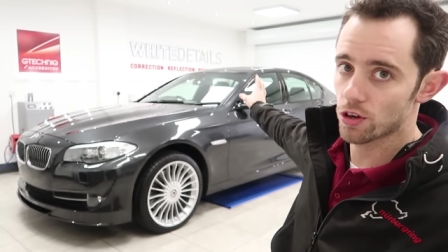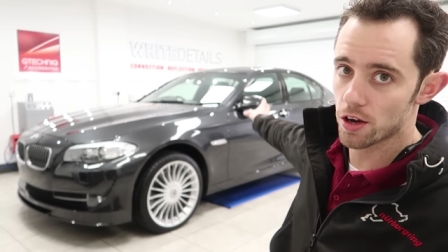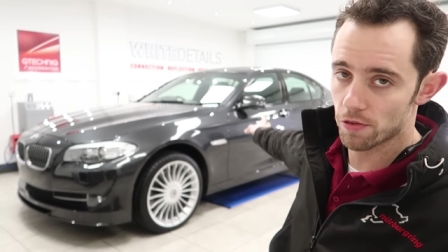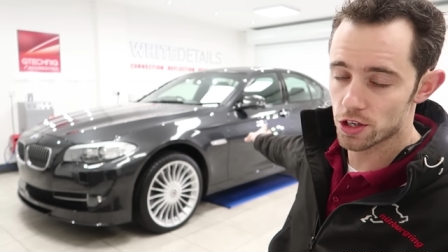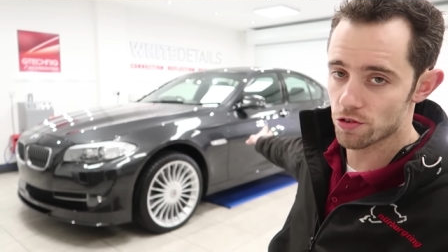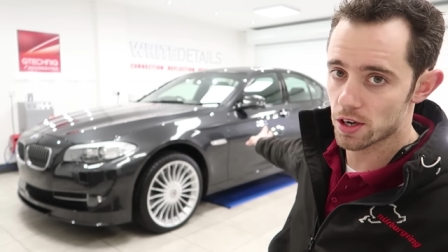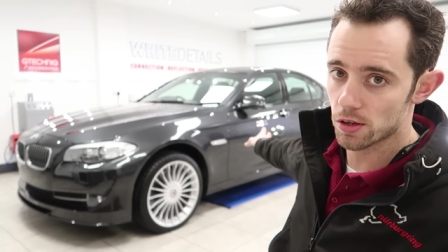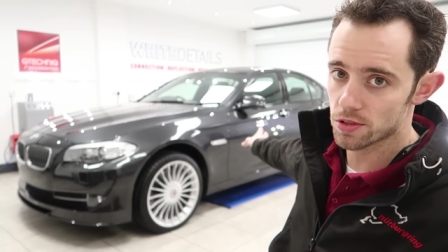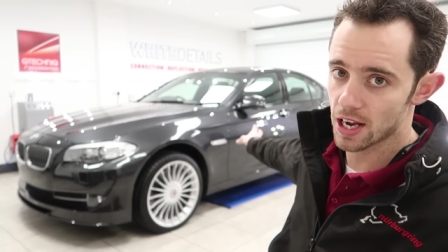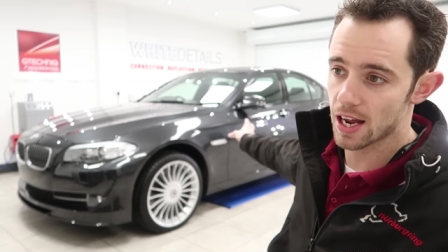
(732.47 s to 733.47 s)
Try and reach around,
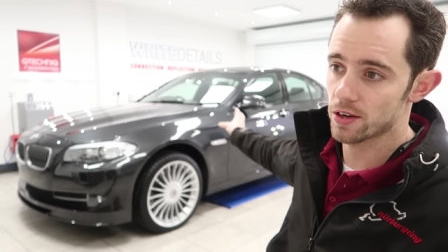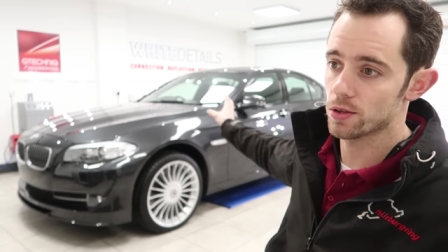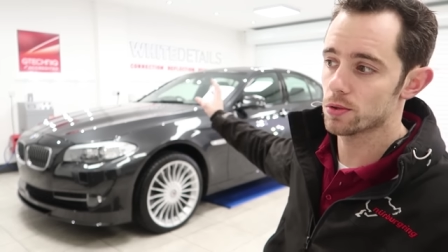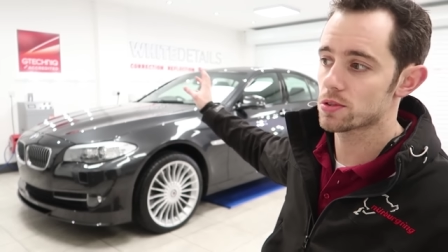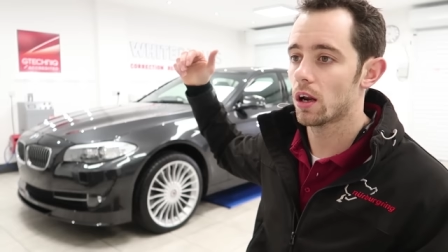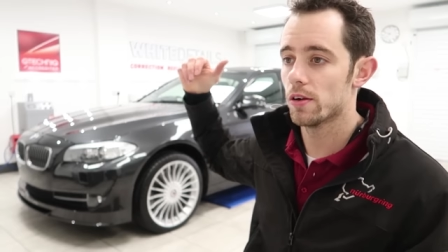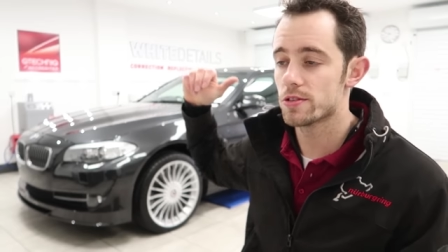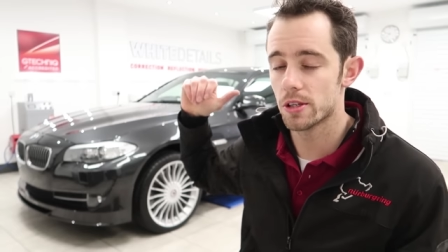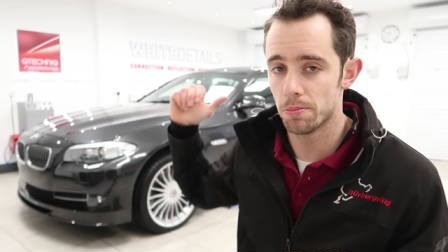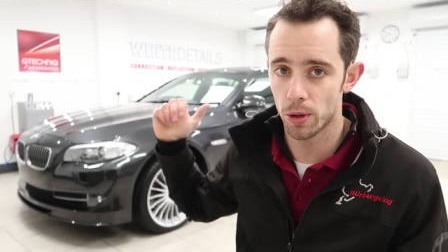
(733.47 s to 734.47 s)
use the handles.
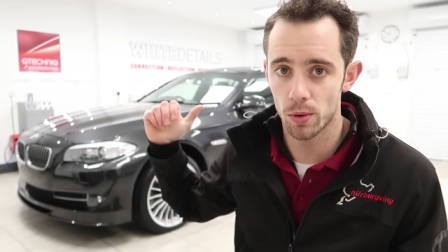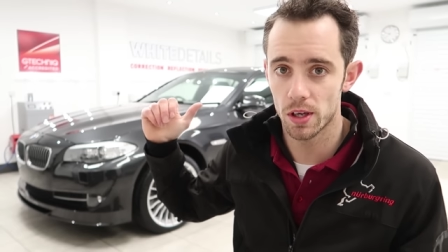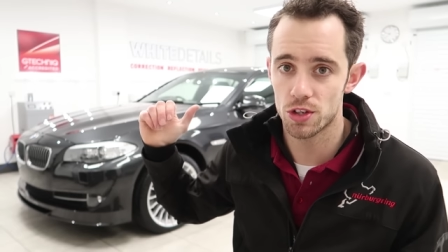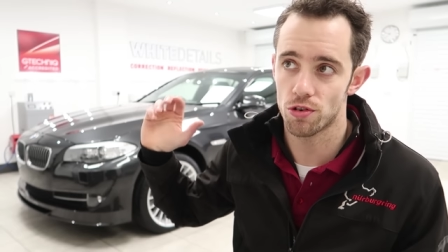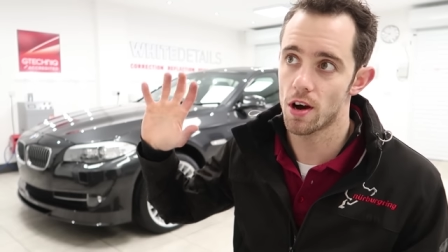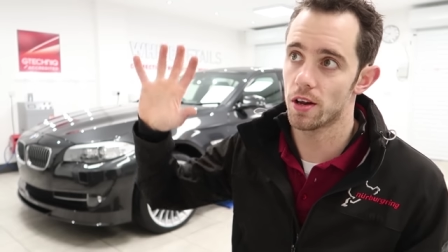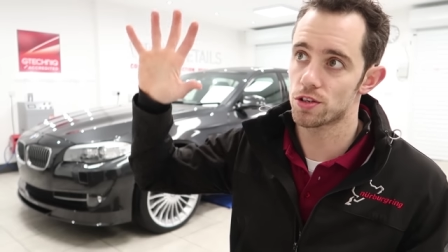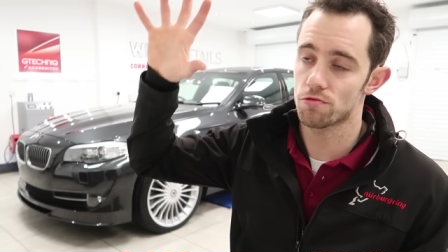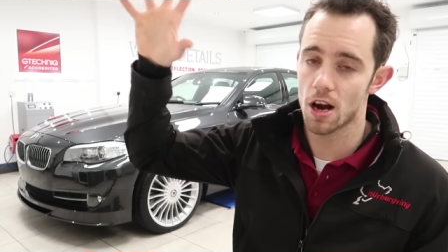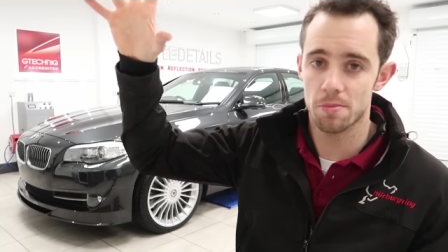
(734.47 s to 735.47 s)
Closing the boot lid, try not
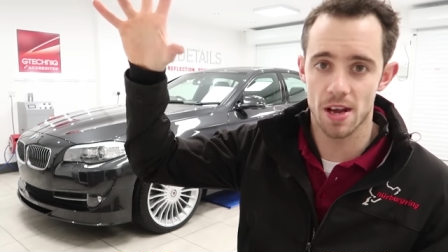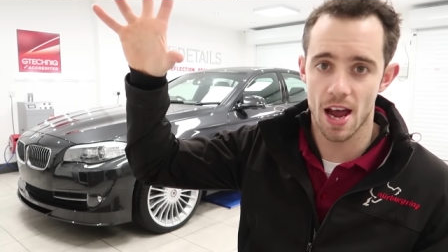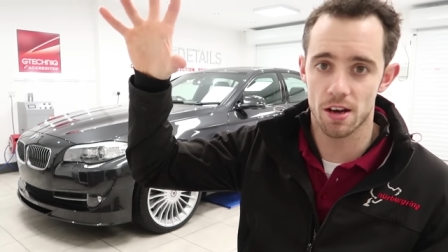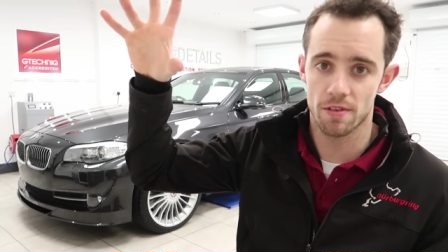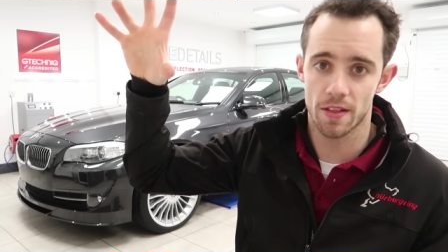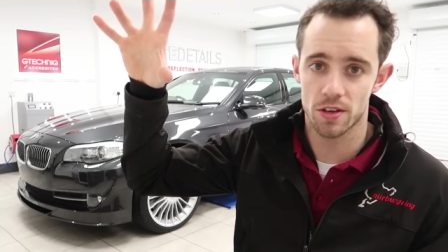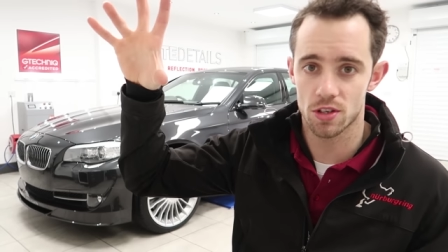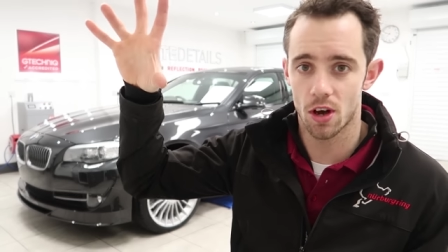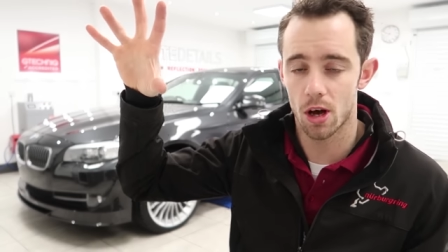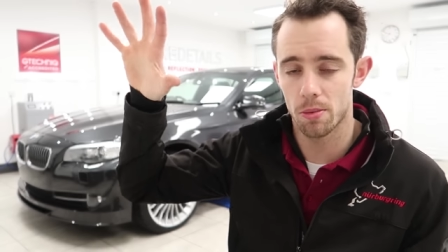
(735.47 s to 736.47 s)
to wrap your hand around the
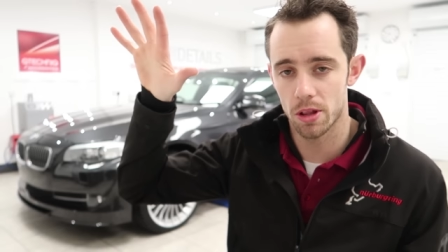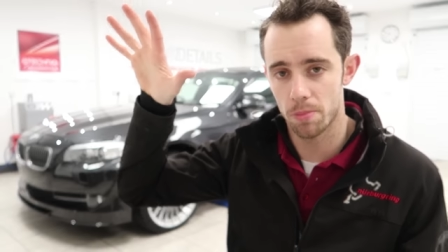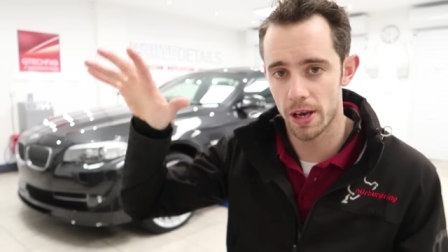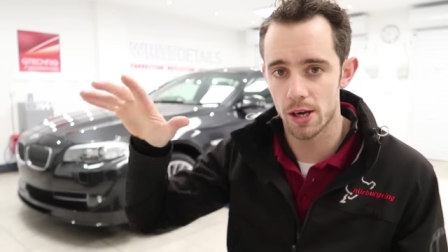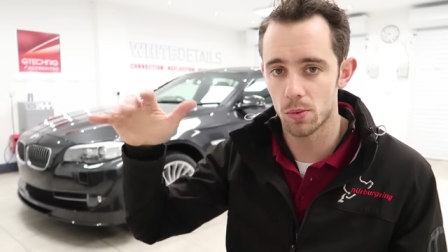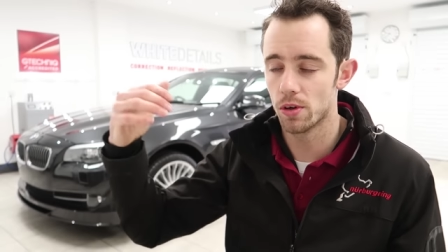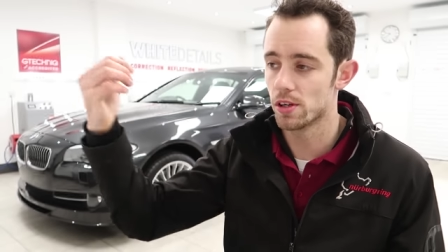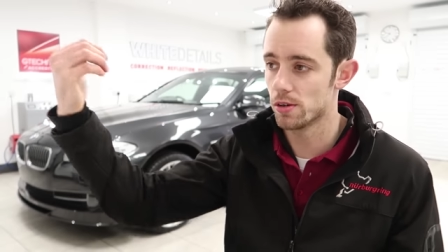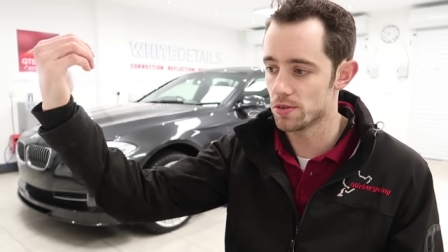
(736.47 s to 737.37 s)
top on the paintwork.